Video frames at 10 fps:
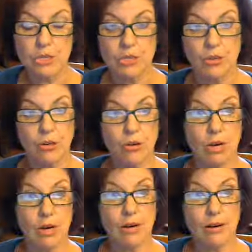So
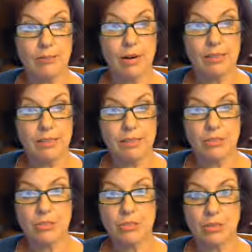I
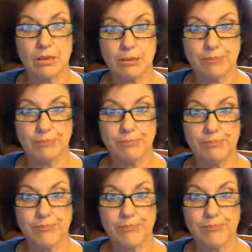think there's some